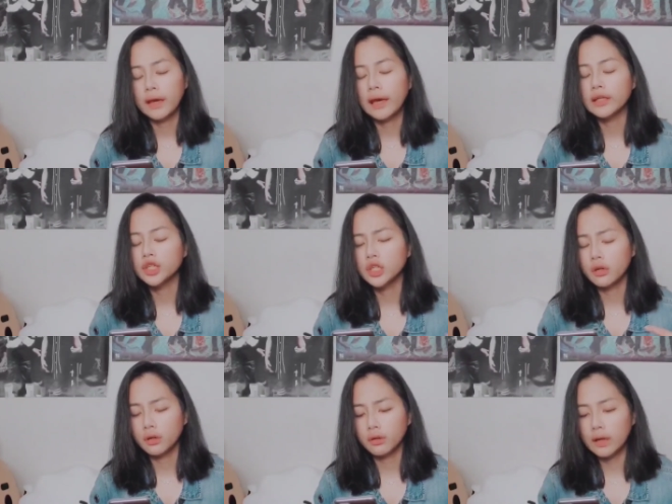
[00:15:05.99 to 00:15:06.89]
And
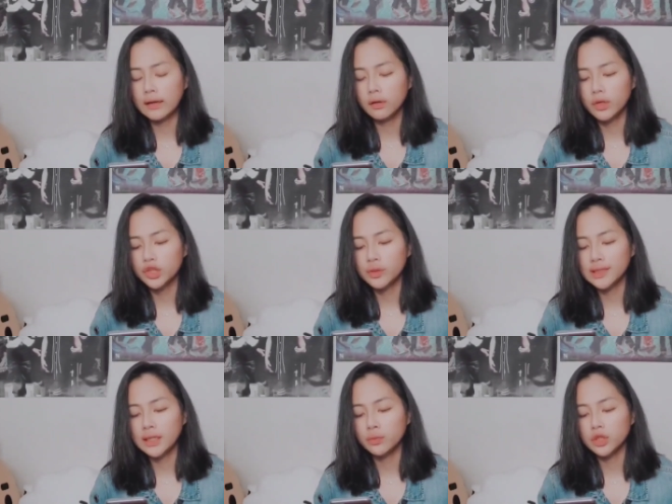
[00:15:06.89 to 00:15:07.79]
her other question
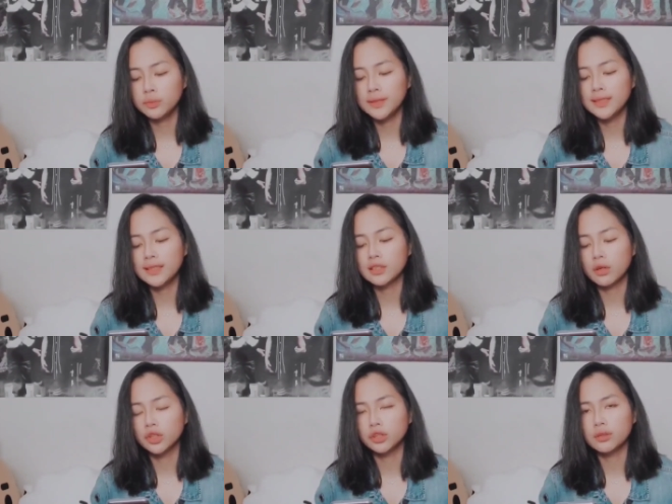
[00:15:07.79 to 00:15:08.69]
was, and which BTS
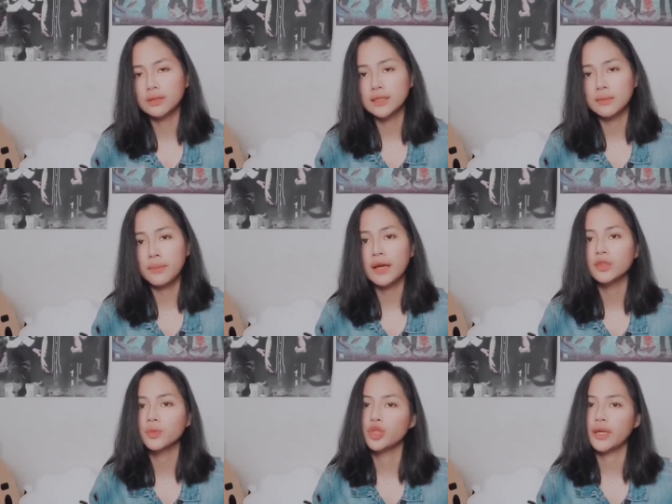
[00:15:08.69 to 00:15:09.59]
concert is the
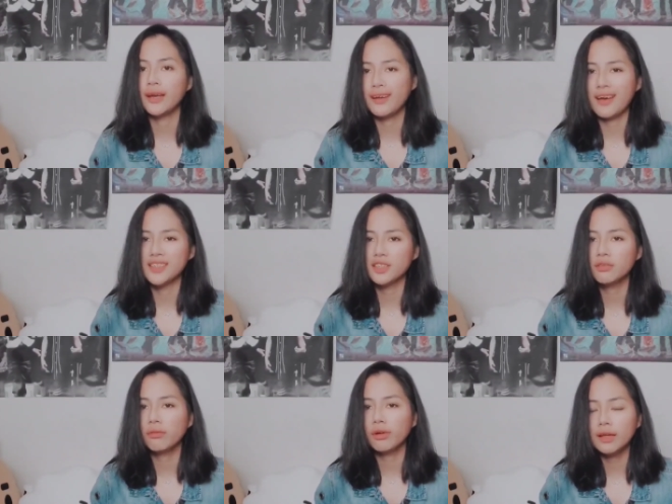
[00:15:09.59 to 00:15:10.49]
best, which I kind of
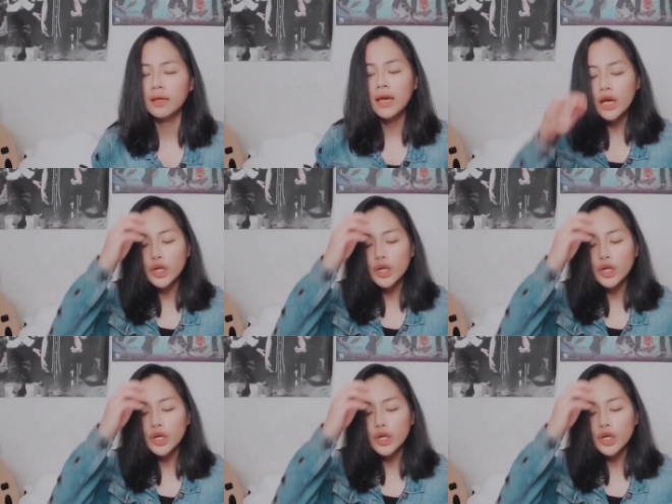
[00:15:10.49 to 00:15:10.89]
answered already.